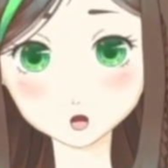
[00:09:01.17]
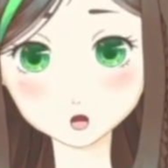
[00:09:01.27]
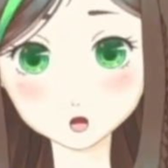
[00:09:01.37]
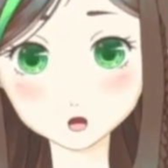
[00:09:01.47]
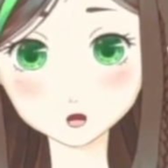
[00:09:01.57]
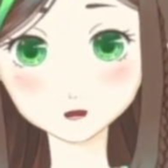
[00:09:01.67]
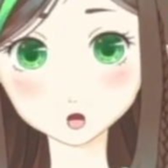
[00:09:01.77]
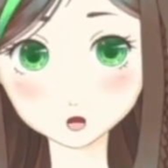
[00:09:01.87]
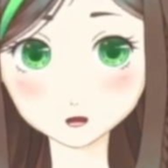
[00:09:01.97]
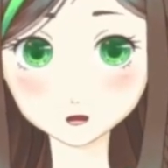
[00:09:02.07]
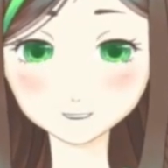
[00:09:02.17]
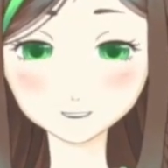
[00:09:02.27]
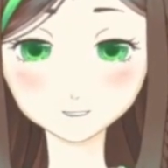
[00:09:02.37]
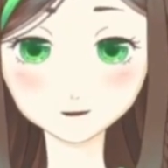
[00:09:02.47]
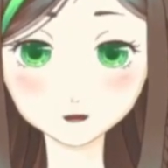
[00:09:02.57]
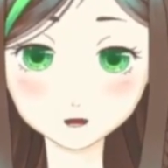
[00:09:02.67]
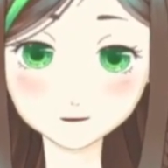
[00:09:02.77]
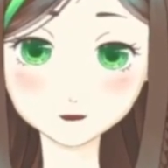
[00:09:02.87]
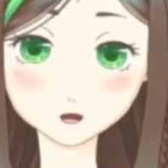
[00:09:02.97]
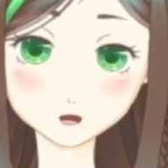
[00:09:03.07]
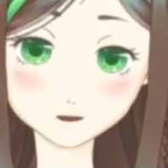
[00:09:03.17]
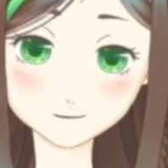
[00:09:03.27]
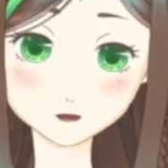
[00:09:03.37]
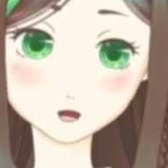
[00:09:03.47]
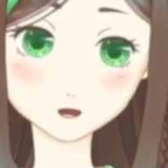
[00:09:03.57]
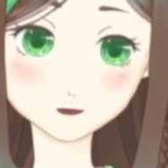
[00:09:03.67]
You can see that I gave the character a lot